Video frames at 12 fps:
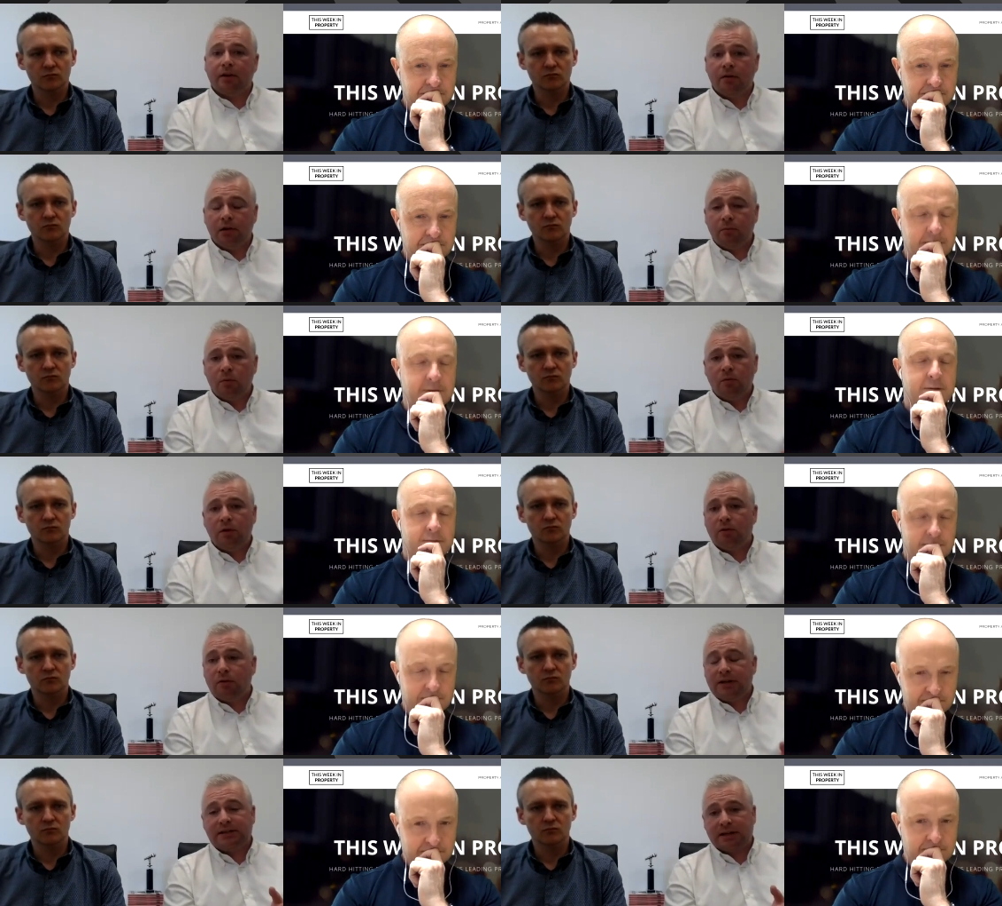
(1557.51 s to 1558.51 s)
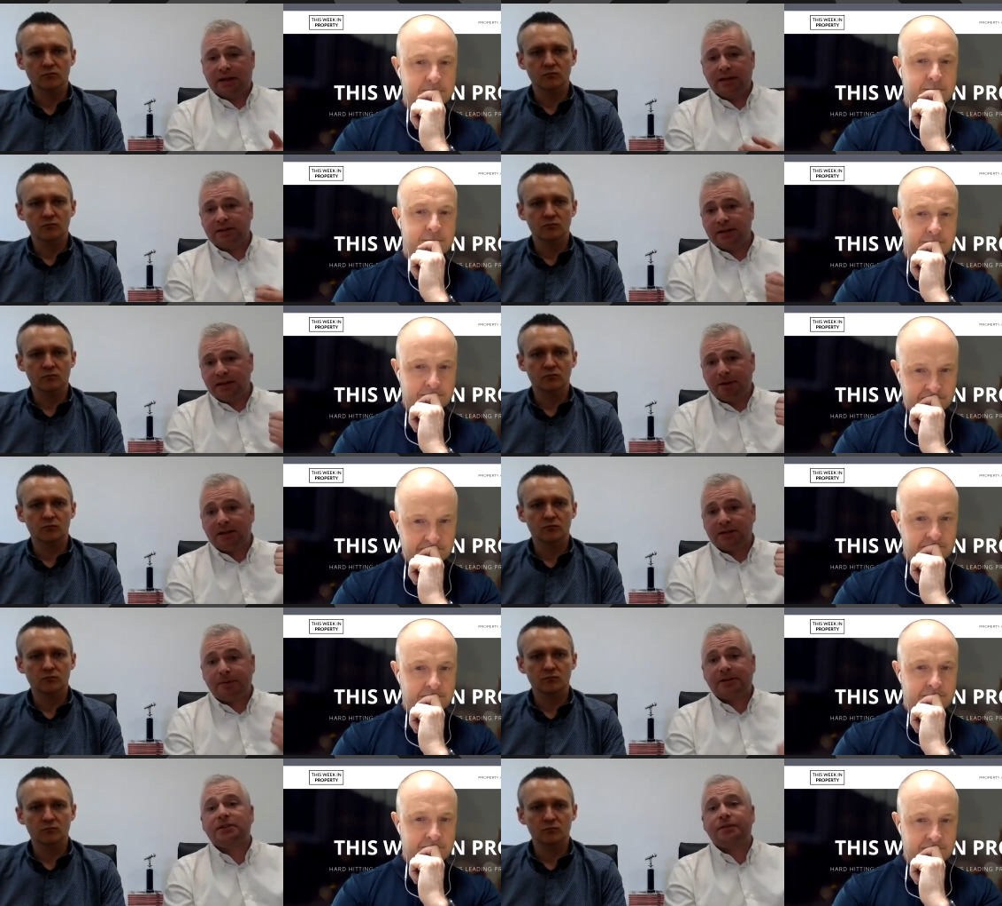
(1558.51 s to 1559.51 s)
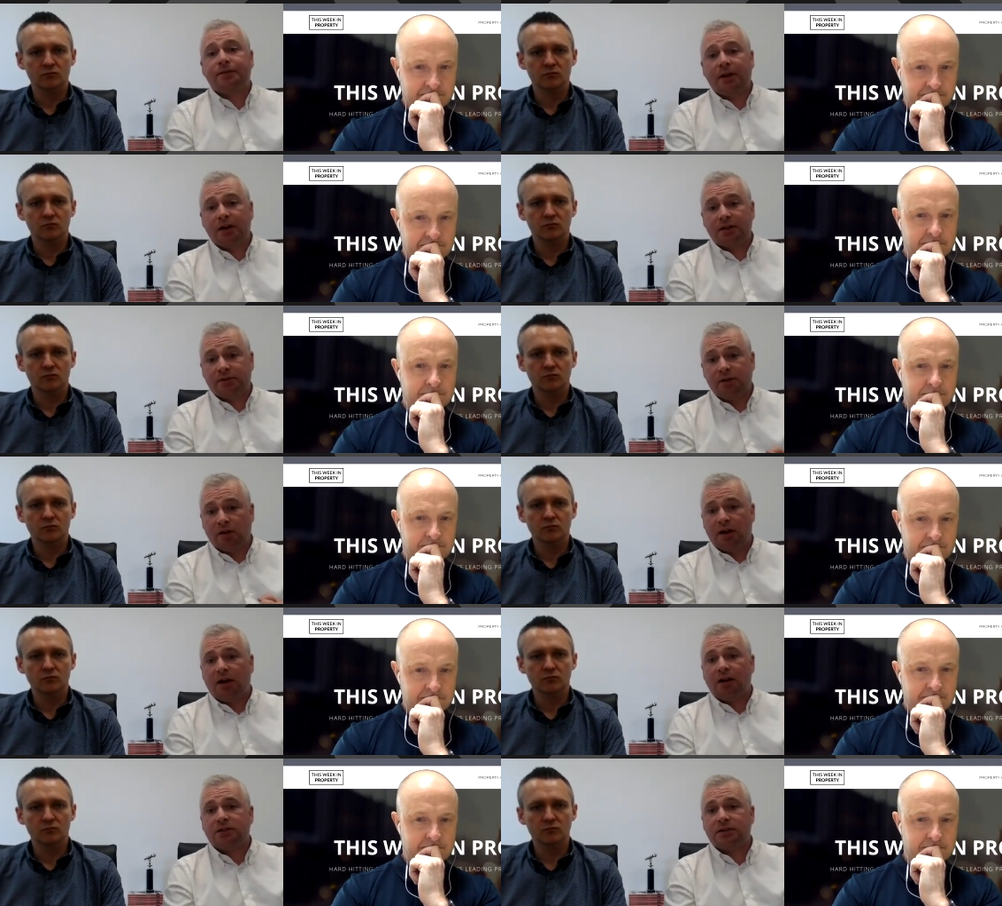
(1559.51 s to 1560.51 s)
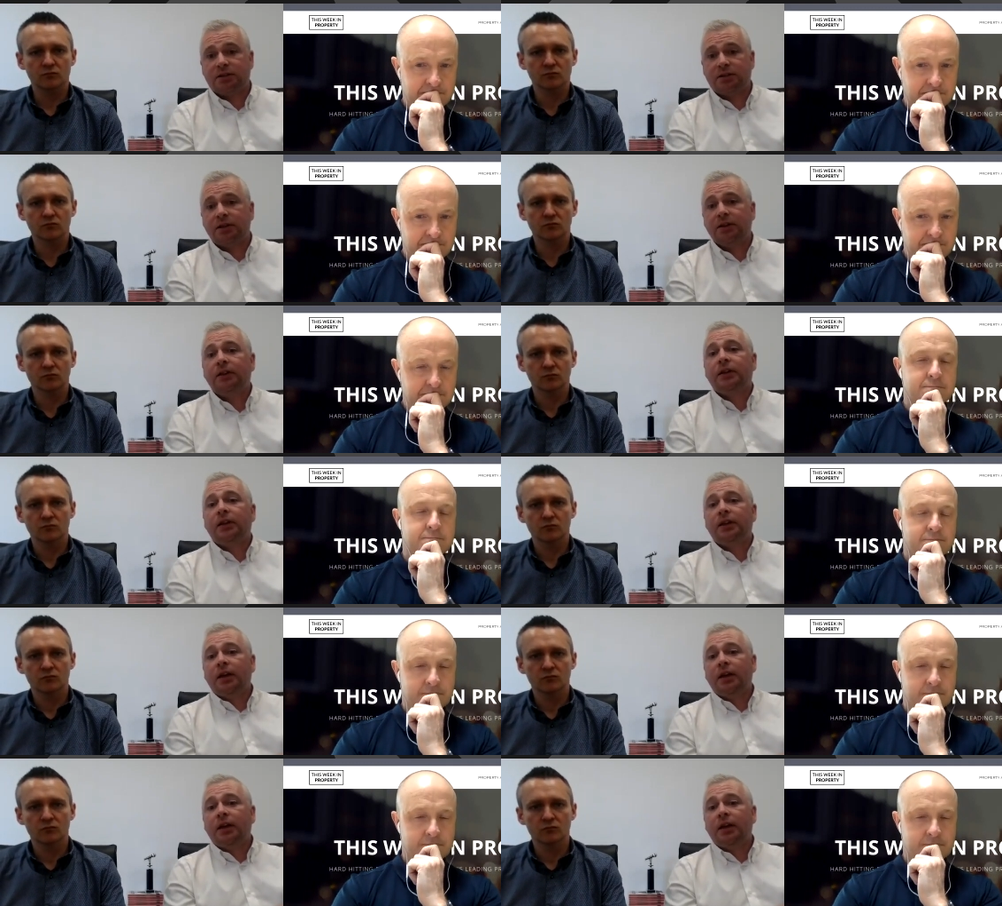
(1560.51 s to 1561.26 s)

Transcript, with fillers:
Speaker 1: Uh, and what we always say is think about asbestos first, not last. Hmm.